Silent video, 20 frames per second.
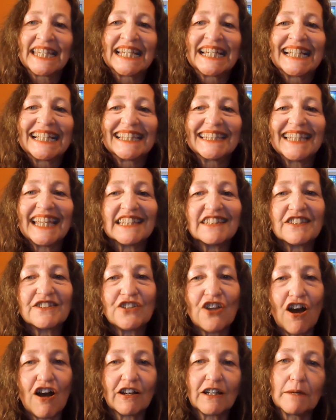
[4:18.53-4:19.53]
Let's
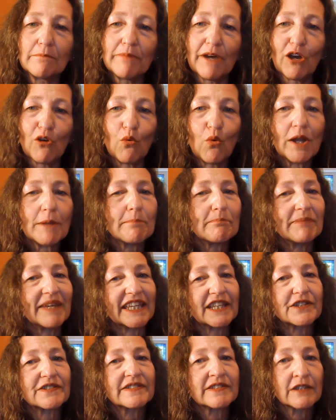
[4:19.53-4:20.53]
talk about what
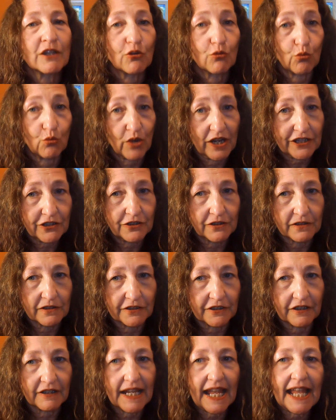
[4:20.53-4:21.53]
makes
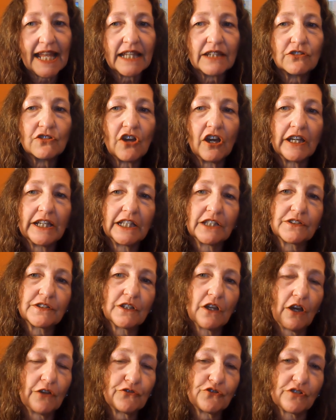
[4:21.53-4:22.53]
regular and diet
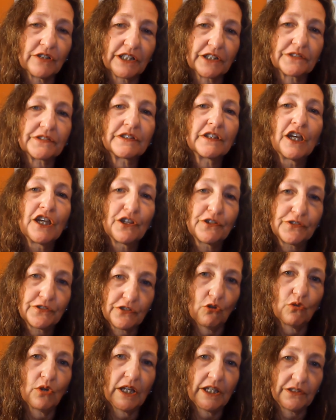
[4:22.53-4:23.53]
soft drinks so
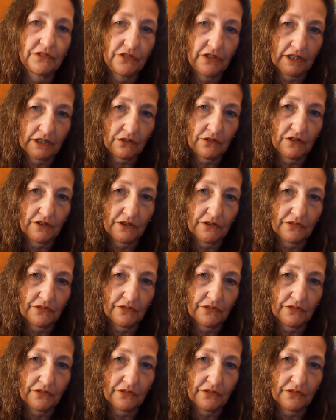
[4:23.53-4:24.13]
addictive.